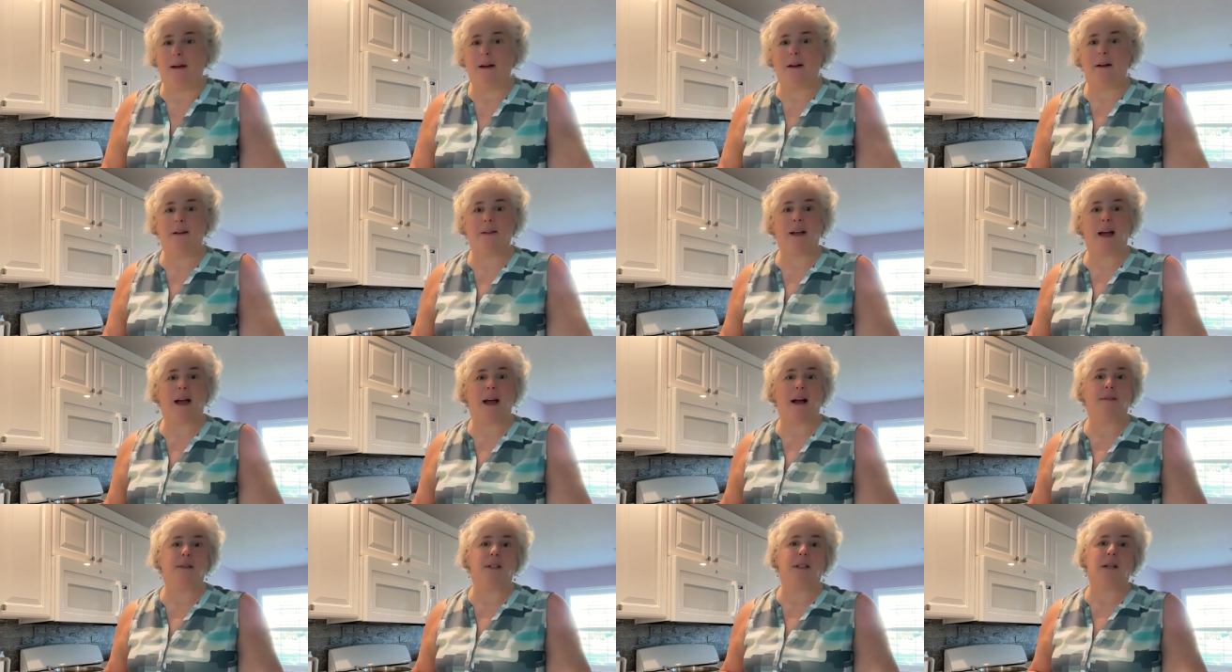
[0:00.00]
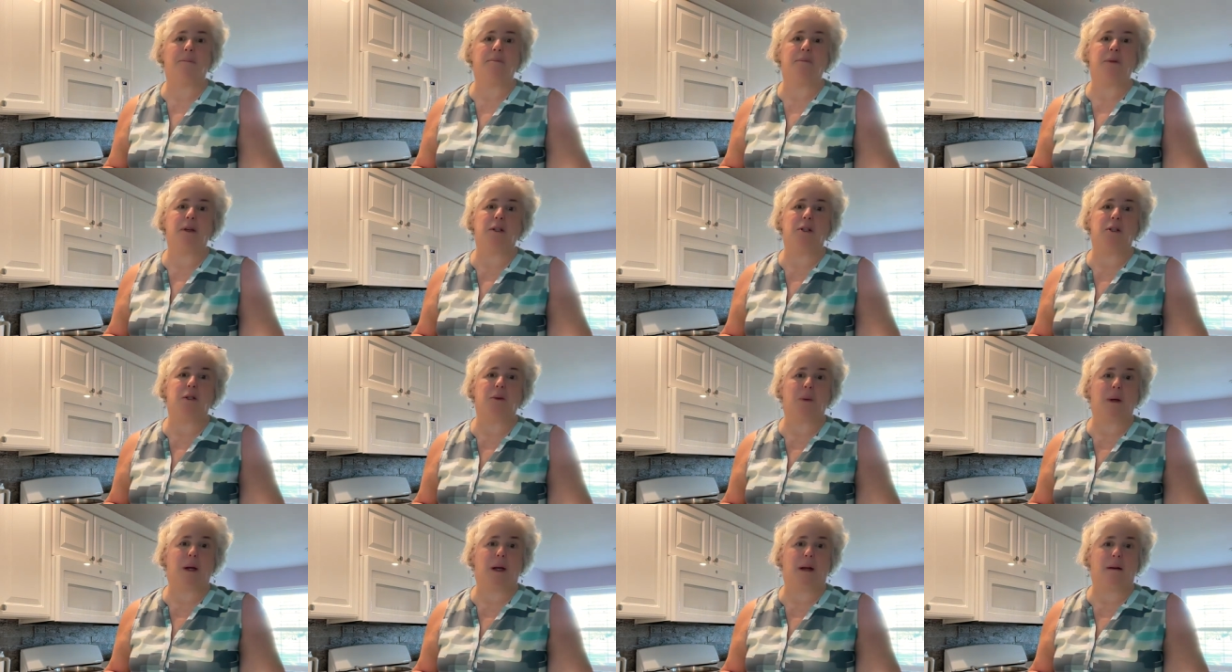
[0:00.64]
because I have something
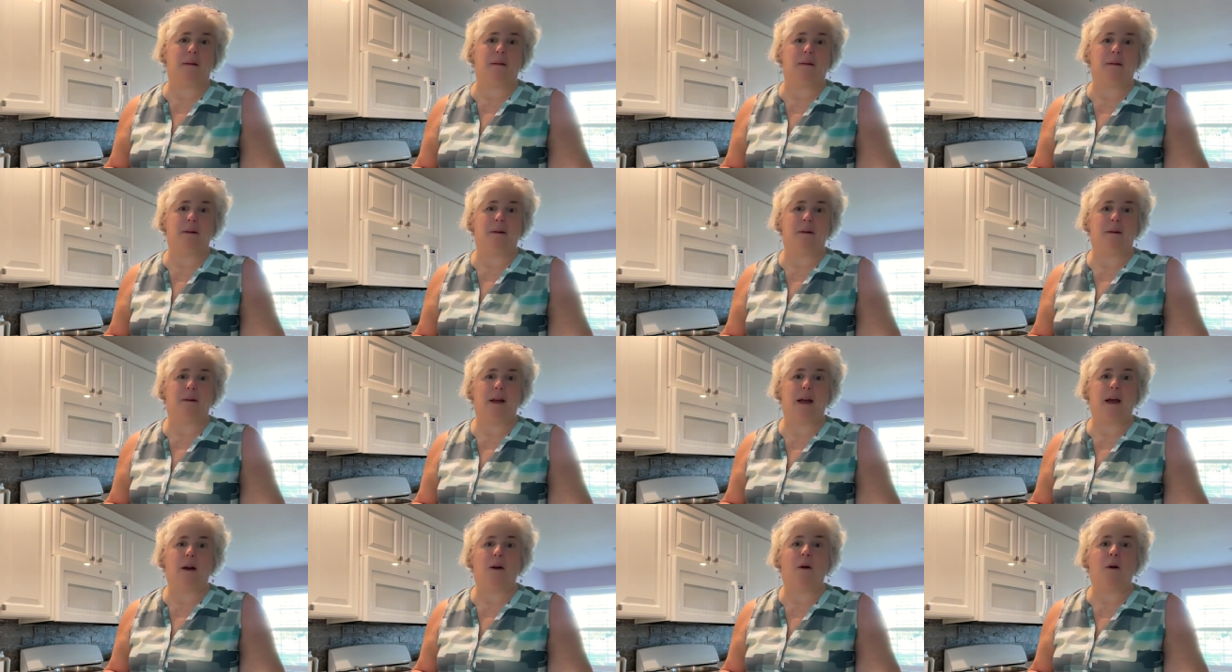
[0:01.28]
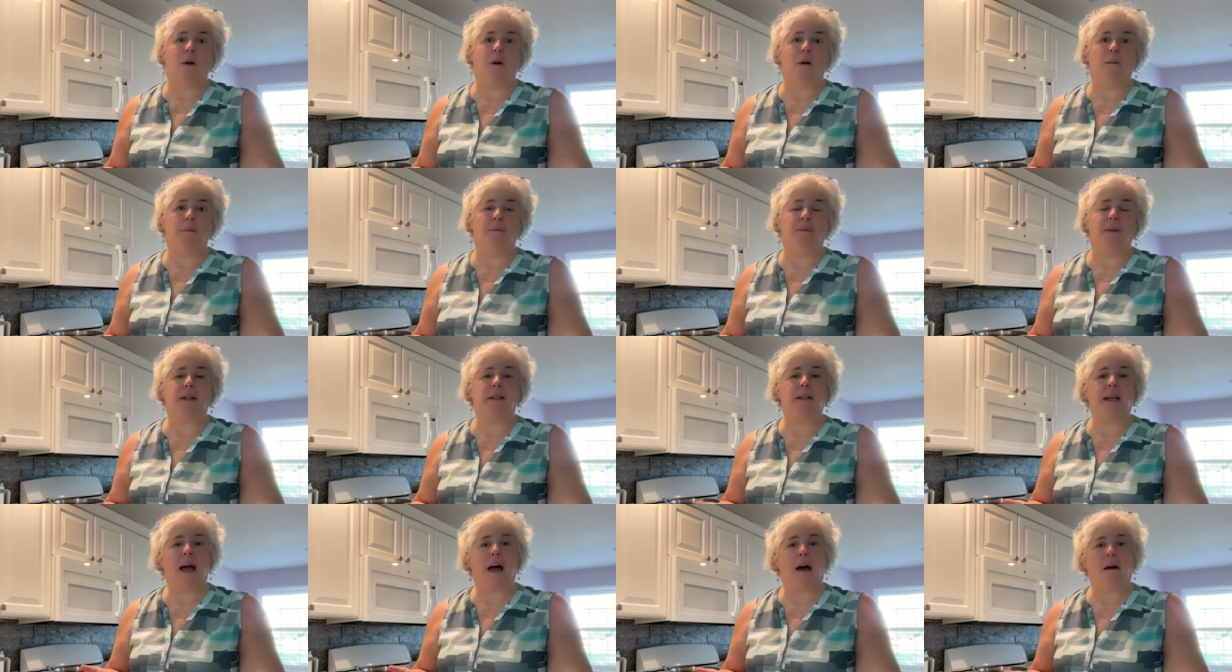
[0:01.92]
sweet at home
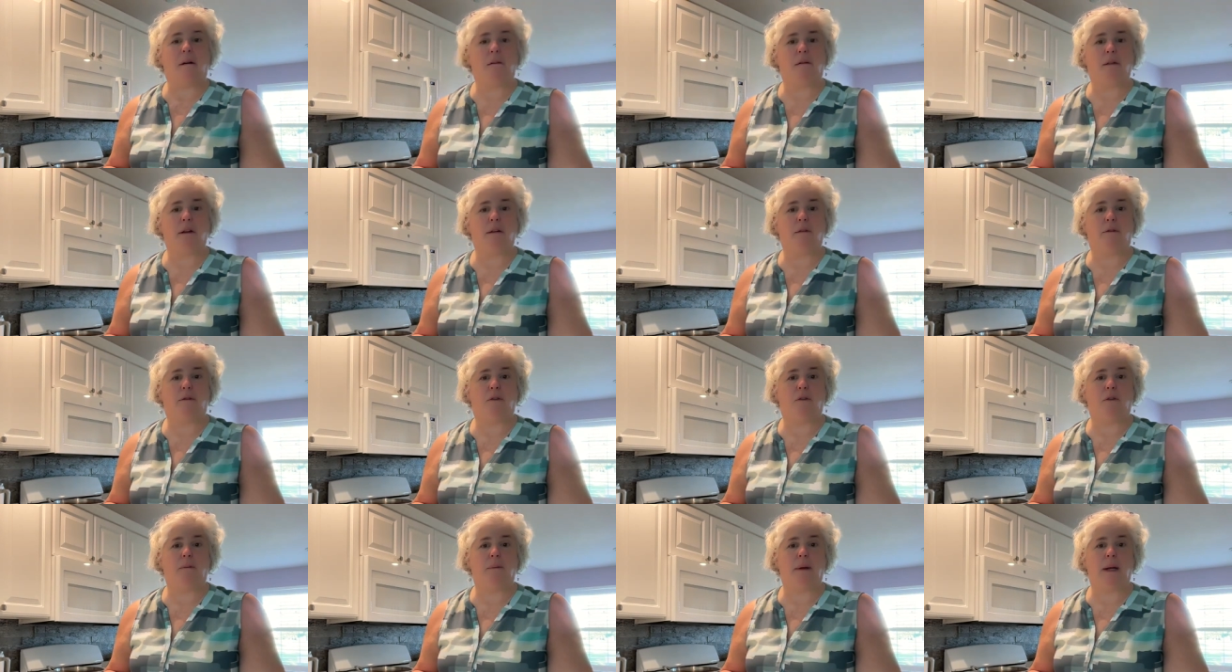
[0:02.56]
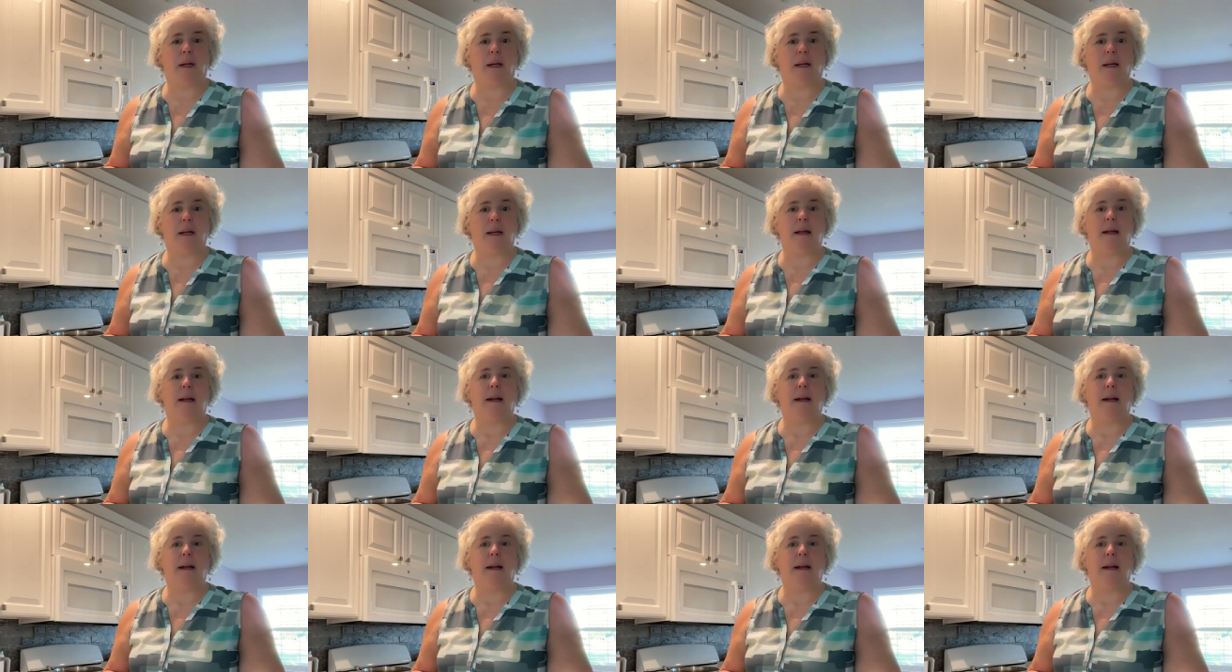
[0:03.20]
that's healthy for me,